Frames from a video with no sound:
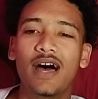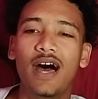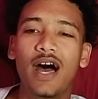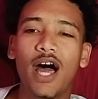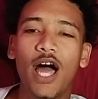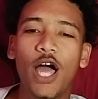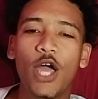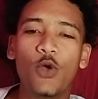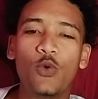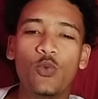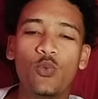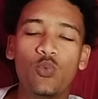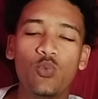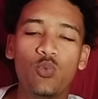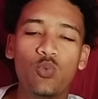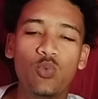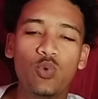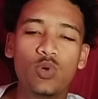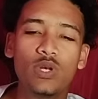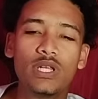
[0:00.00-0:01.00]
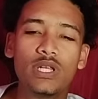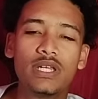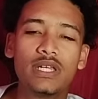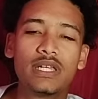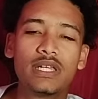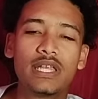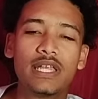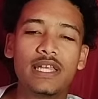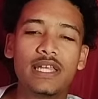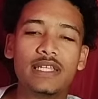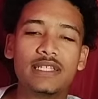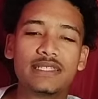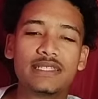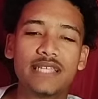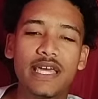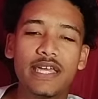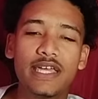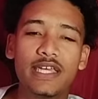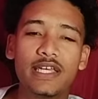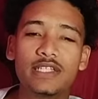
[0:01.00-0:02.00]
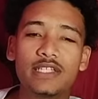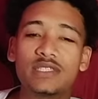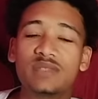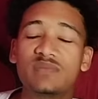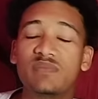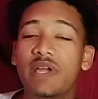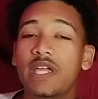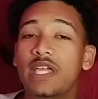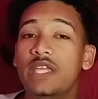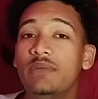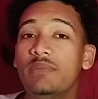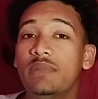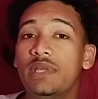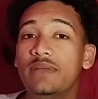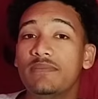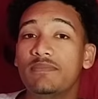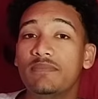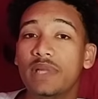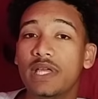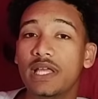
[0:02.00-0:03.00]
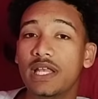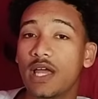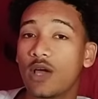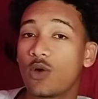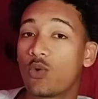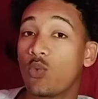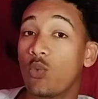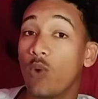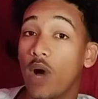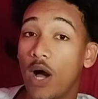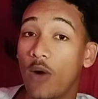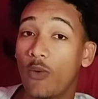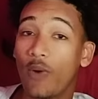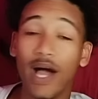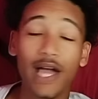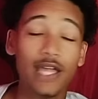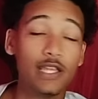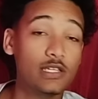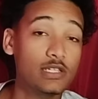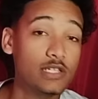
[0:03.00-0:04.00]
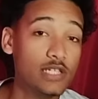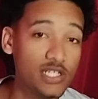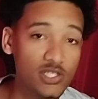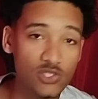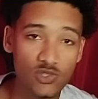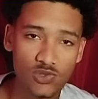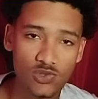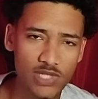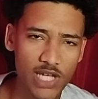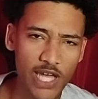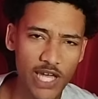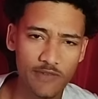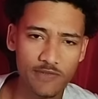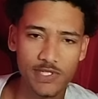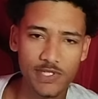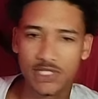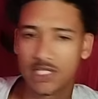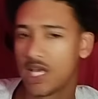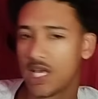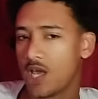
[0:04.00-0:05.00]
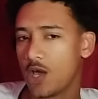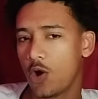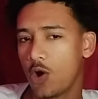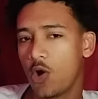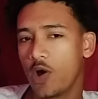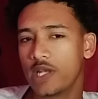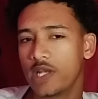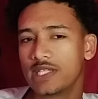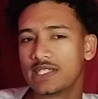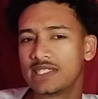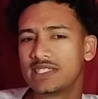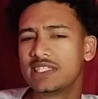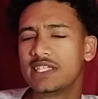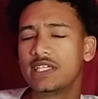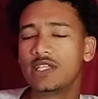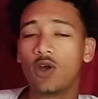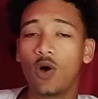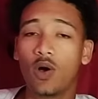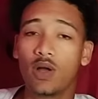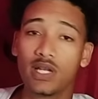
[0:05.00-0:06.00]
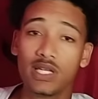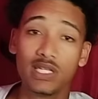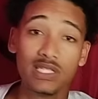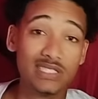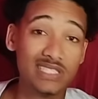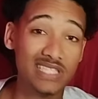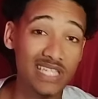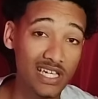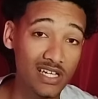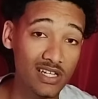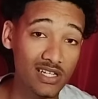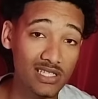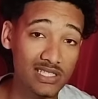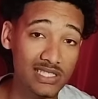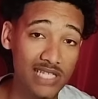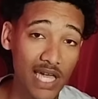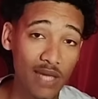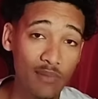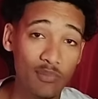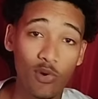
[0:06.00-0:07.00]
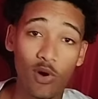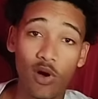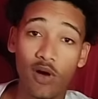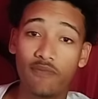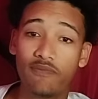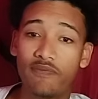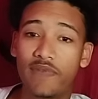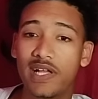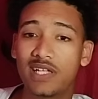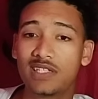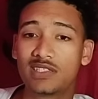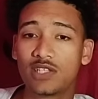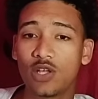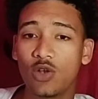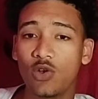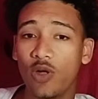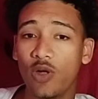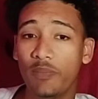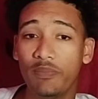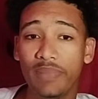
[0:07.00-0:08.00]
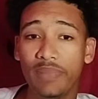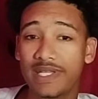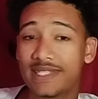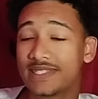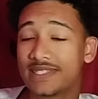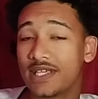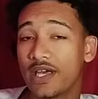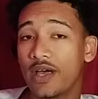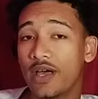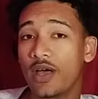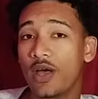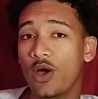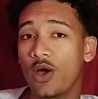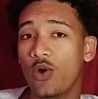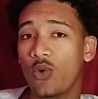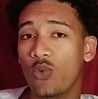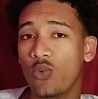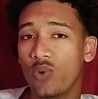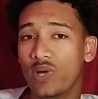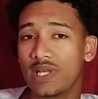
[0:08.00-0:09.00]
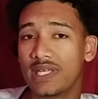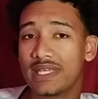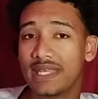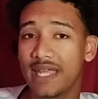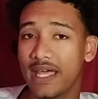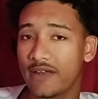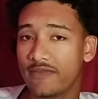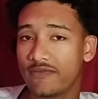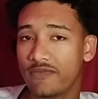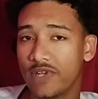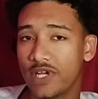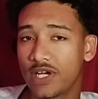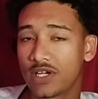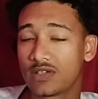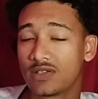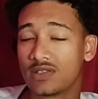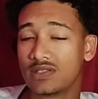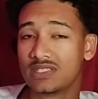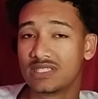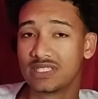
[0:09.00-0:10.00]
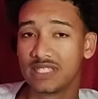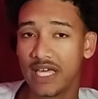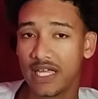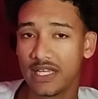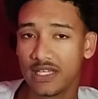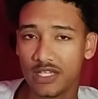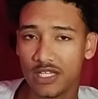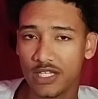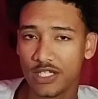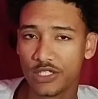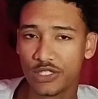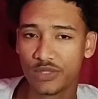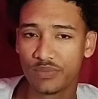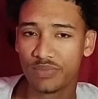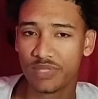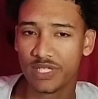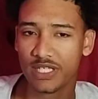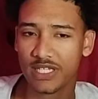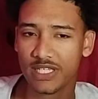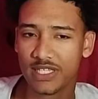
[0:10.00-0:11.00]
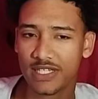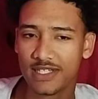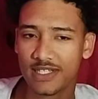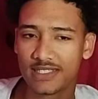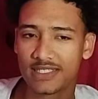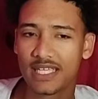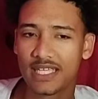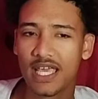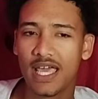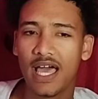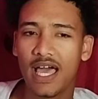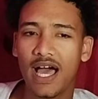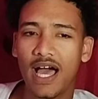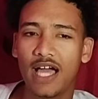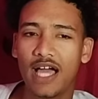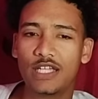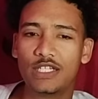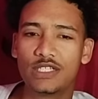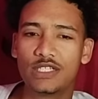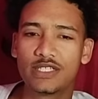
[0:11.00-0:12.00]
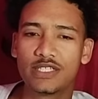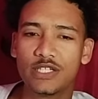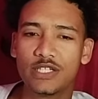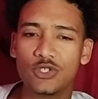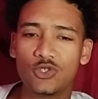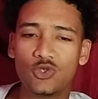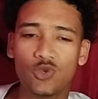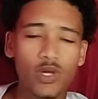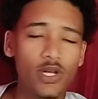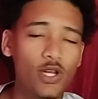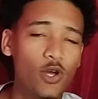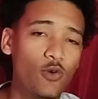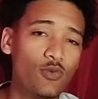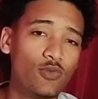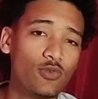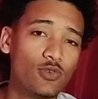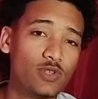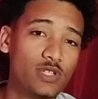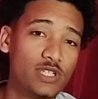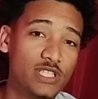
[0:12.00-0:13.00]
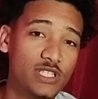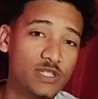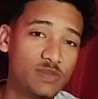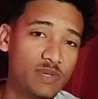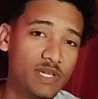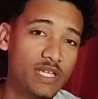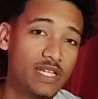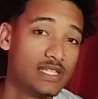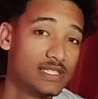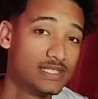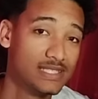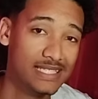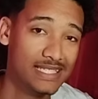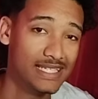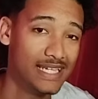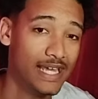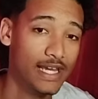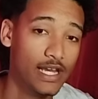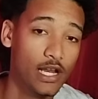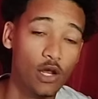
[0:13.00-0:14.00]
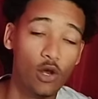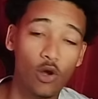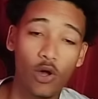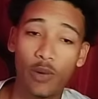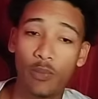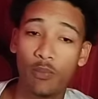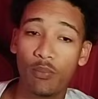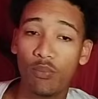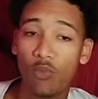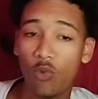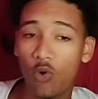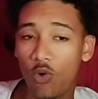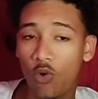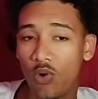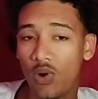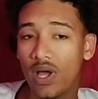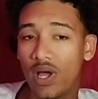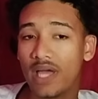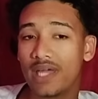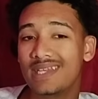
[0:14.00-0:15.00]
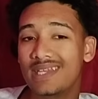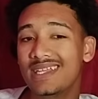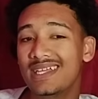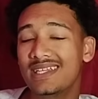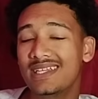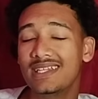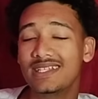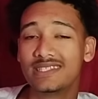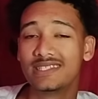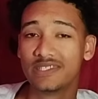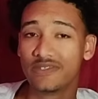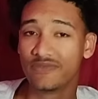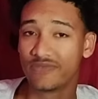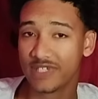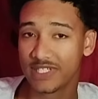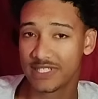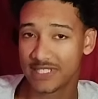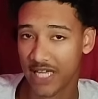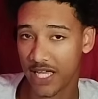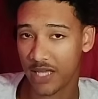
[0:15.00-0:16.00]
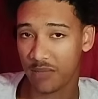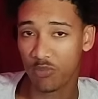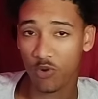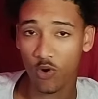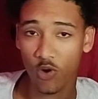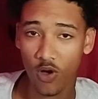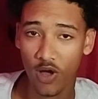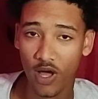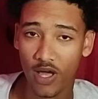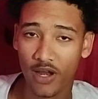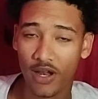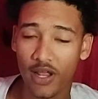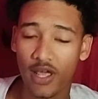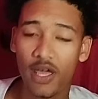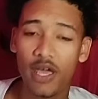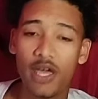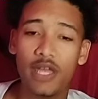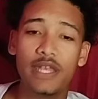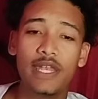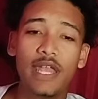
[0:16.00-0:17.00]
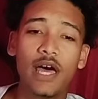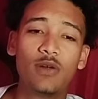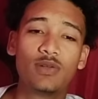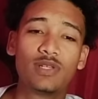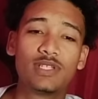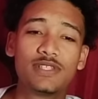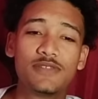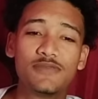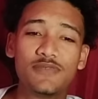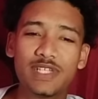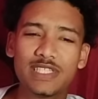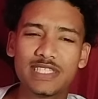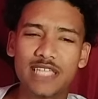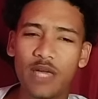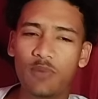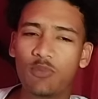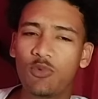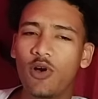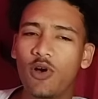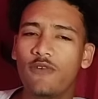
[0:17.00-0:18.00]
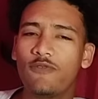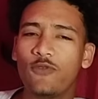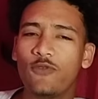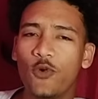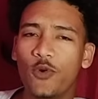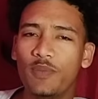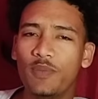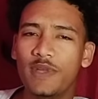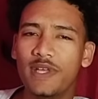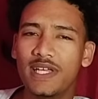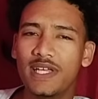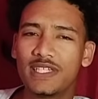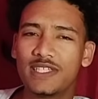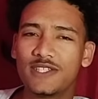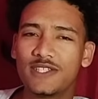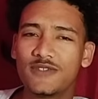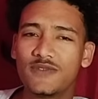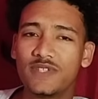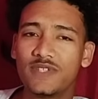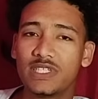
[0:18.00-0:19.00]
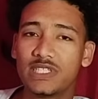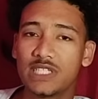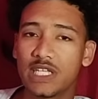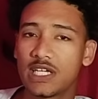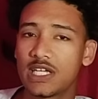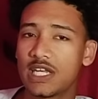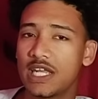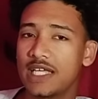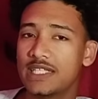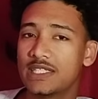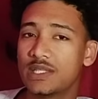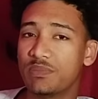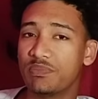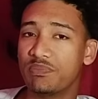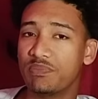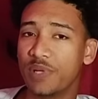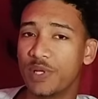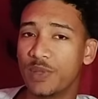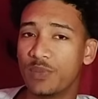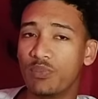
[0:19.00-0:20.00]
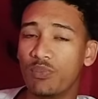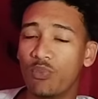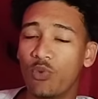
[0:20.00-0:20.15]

I wouldn't really say it's making me be like, wow, I need to drive this. Honestly, the Honda Integra Type R felt a lot better with that vehicle's standard engine being in it. I just enjoyed the overall experience in that a lot more than the Civic Type R. Now the Civic Type R, for me, it just feels like it has a bit